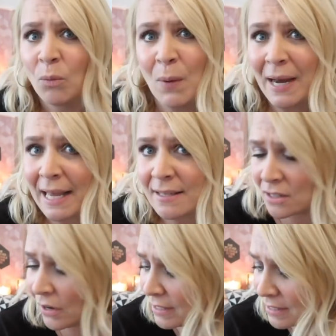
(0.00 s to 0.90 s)
We went last
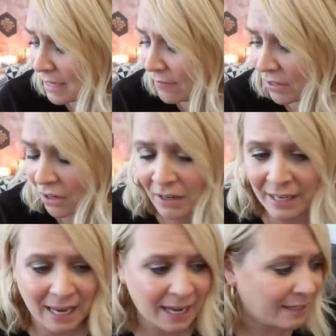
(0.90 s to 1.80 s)
night, Steve and
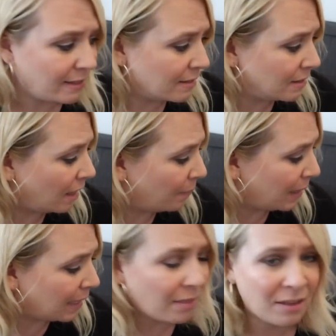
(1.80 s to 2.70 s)
I and
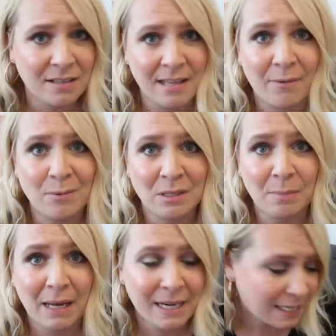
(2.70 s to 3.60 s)
Ethan, because Emma was on
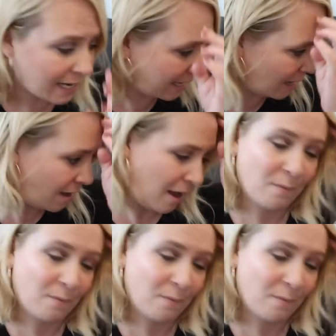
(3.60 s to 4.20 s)
a play day.